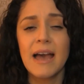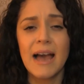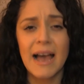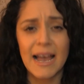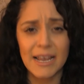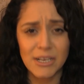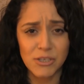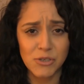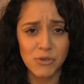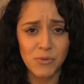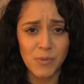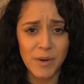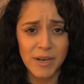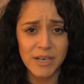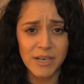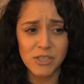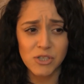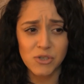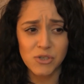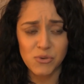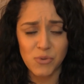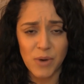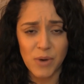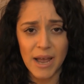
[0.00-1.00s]
I do want
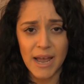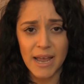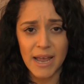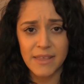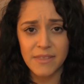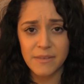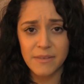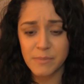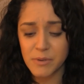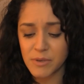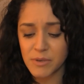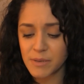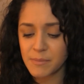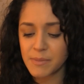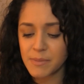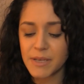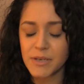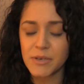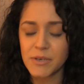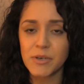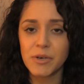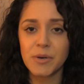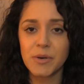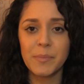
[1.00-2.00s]
to try the Beauty
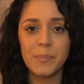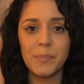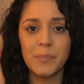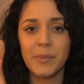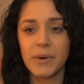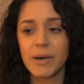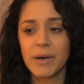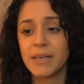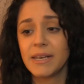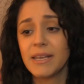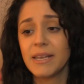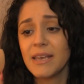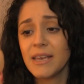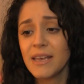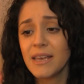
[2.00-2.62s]
Blender, but